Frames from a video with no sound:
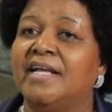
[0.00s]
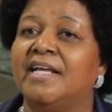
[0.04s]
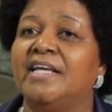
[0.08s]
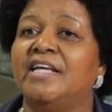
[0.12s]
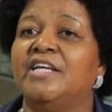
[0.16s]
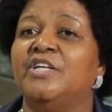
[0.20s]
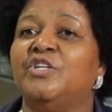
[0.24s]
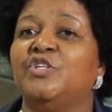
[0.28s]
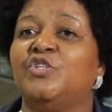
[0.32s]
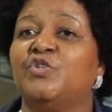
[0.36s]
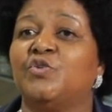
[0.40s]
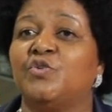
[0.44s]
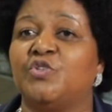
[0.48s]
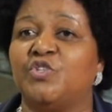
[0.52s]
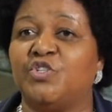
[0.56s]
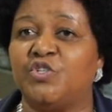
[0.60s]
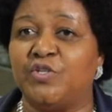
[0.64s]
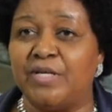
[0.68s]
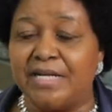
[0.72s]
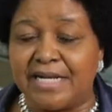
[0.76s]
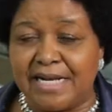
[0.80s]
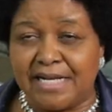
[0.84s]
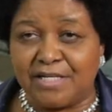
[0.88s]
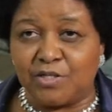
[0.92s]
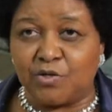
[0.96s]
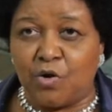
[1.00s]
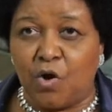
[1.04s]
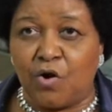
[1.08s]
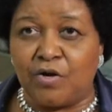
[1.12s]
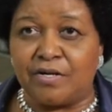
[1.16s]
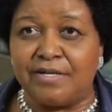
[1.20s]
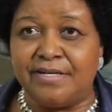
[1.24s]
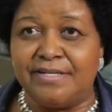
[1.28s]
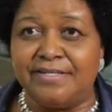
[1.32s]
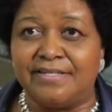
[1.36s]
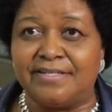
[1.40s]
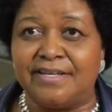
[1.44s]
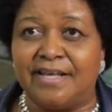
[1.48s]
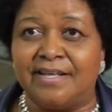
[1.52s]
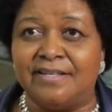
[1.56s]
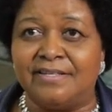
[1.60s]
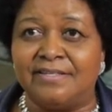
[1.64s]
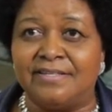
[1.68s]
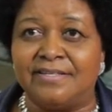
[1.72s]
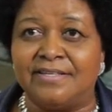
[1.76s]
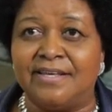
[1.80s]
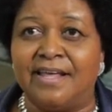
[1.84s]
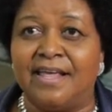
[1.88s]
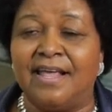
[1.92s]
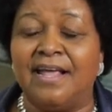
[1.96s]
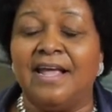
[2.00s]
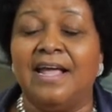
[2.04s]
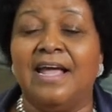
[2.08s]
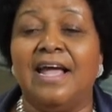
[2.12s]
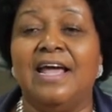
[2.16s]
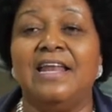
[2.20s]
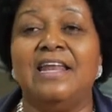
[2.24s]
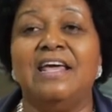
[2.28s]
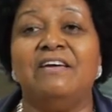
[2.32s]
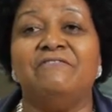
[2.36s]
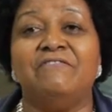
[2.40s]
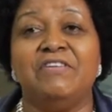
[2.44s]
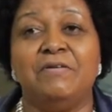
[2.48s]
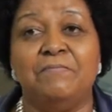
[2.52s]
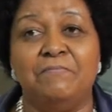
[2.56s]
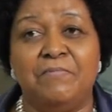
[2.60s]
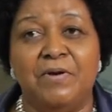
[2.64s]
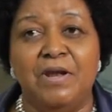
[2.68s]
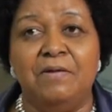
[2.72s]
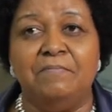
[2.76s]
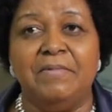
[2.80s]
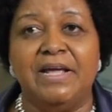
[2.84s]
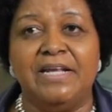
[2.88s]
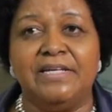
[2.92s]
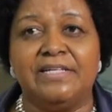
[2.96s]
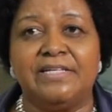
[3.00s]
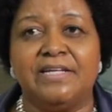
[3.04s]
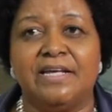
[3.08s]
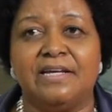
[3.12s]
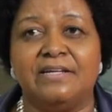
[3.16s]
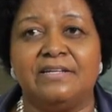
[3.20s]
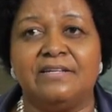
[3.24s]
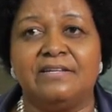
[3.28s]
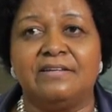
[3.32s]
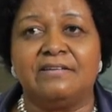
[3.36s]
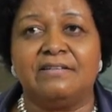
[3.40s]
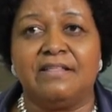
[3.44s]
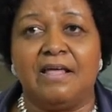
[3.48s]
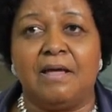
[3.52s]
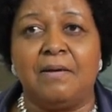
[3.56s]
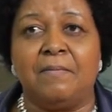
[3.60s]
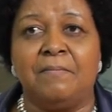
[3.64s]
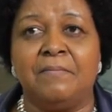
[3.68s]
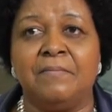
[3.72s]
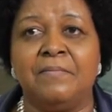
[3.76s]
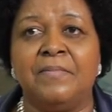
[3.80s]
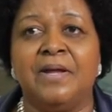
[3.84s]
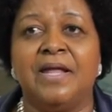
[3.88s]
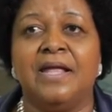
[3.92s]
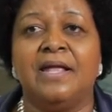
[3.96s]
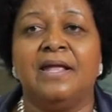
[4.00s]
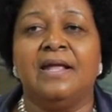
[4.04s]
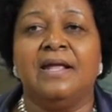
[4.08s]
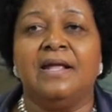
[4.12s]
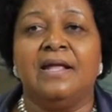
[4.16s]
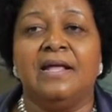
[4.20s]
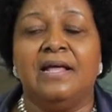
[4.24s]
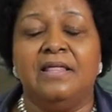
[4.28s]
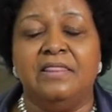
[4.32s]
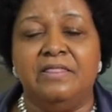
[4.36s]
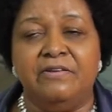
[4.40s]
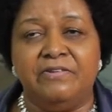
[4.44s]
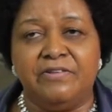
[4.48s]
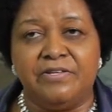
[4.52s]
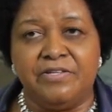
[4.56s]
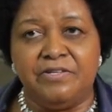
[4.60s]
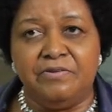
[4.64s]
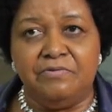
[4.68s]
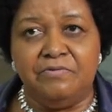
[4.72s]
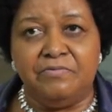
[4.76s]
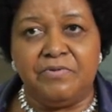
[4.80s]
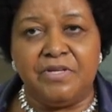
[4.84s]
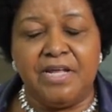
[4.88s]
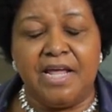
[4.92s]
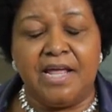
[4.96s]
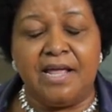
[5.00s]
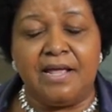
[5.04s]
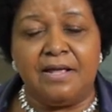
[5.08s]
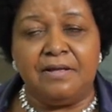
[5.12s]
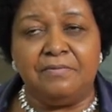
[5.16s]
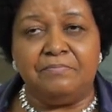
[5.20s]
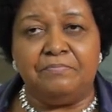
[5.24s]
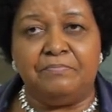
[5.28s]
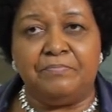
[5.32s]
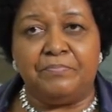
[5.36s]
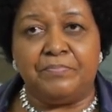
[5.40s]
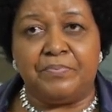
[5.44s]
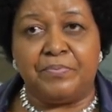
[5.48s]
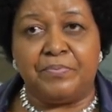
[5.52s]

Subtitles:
into serious cognizance and have implemented them. And the